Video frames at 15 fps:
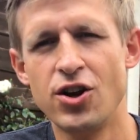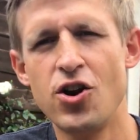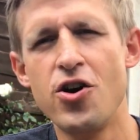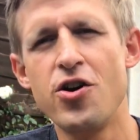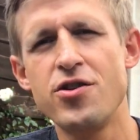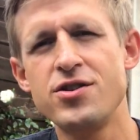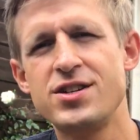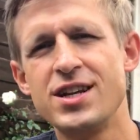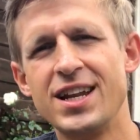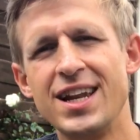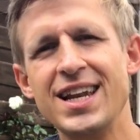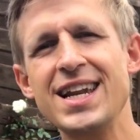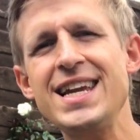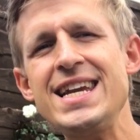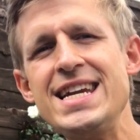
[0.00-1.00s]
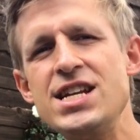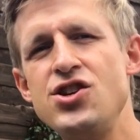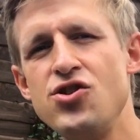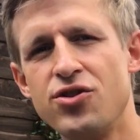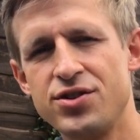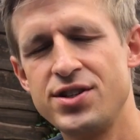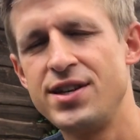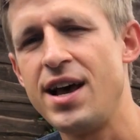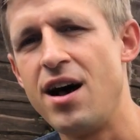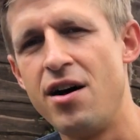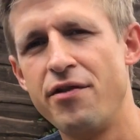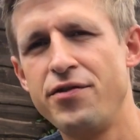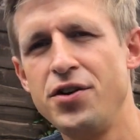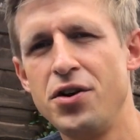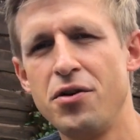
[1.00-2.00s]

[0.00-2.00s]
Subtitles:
learn to lead yourself.